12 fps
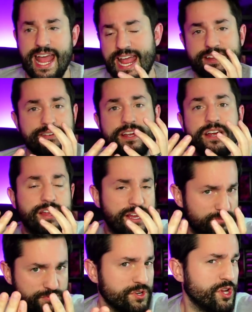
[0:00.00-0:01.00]
and,
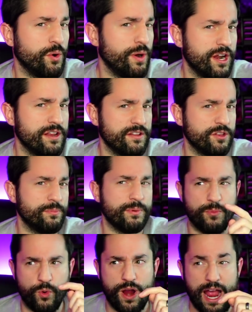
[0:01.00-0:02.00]
and go on it a little
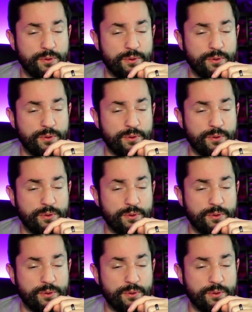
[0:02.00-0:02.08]
bit more.